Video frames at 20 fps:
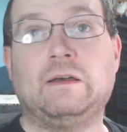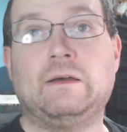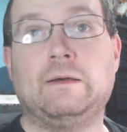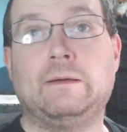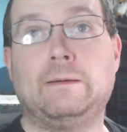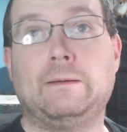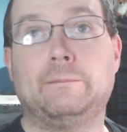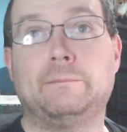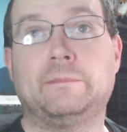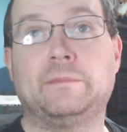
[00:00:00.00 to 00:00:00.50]

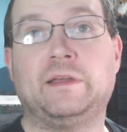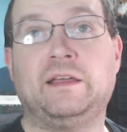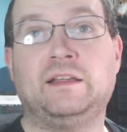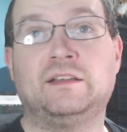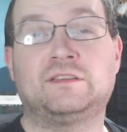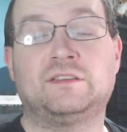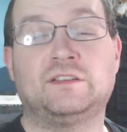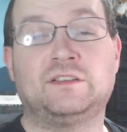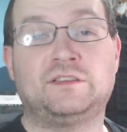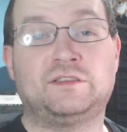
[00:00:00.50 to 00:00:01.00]

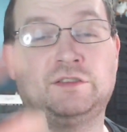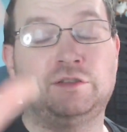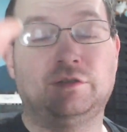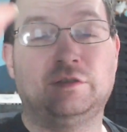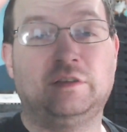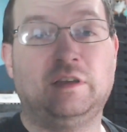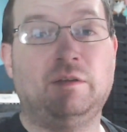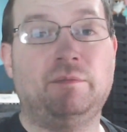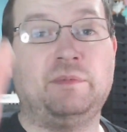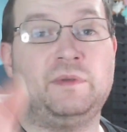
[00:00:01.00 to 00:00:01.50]
it's just to
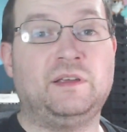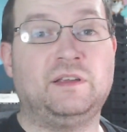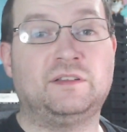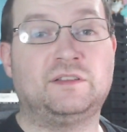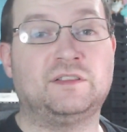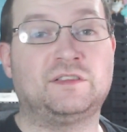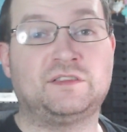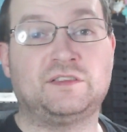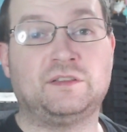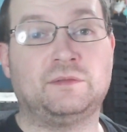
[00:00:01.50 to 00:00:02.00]
give me
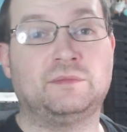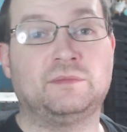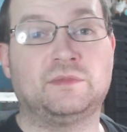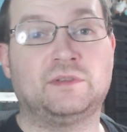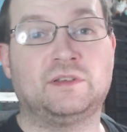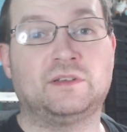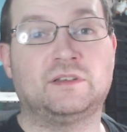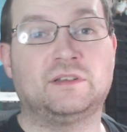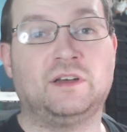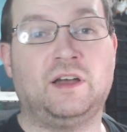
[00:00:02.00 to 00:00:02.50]
just
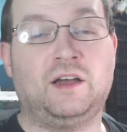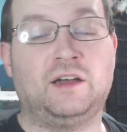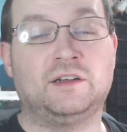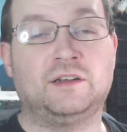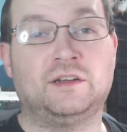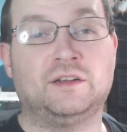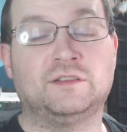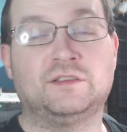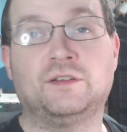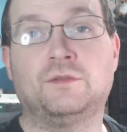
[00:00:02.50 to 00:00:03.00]
some
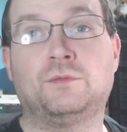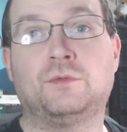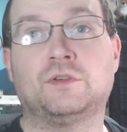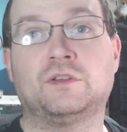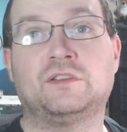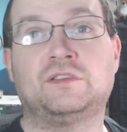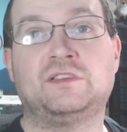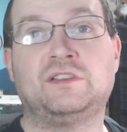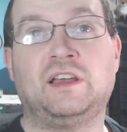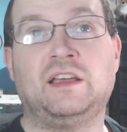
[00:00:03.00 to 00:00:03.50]
guidelines of what
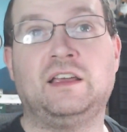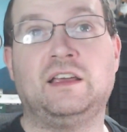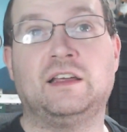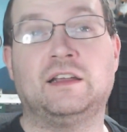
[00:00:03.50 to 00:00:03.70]
to say,